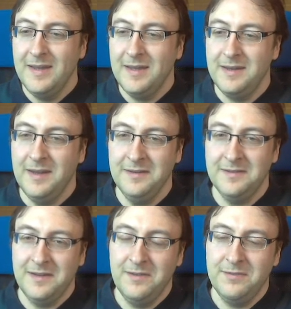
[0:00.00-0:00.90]

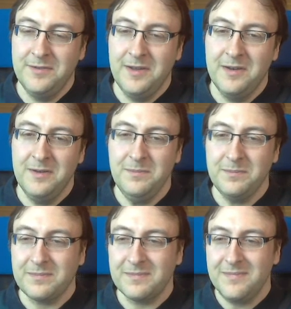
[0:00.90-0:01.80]
Next, I've done
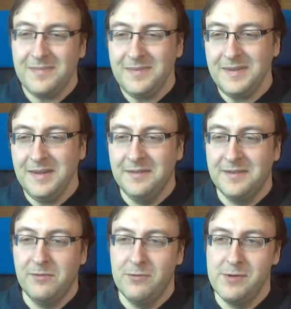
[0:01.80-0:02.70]

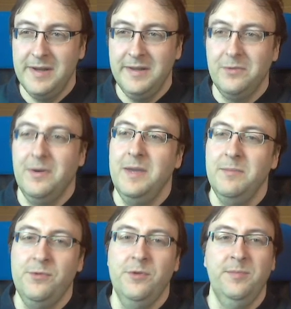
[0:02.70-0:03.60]
several UI
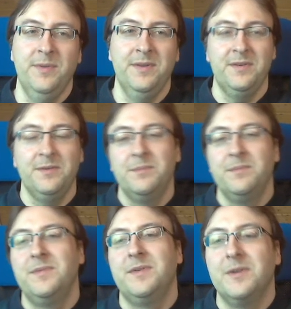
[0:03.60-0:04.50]
improvements.
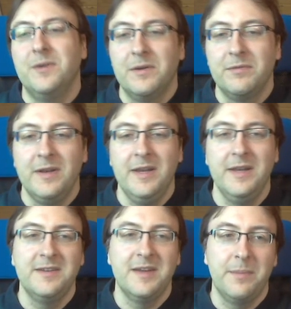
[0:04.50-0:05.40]
So I've
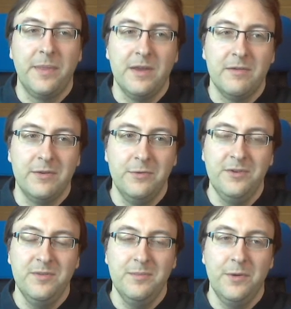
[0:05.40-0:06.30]
cleaned up the
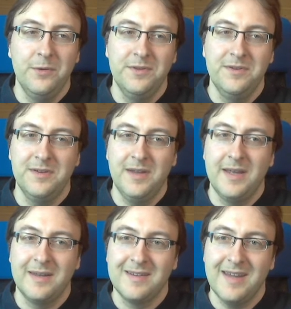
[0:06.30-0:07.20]
evolution modes
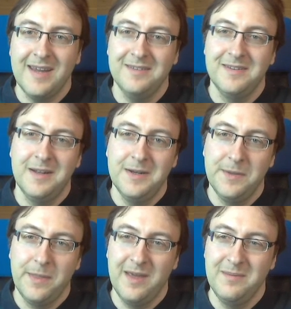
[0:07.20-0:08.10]
and exiled
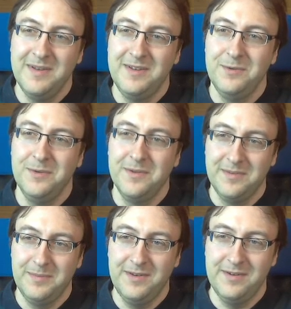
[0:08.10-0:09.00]
them into a
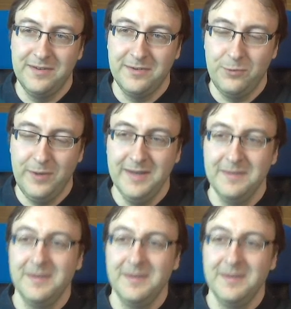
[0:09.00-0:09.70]
special screen.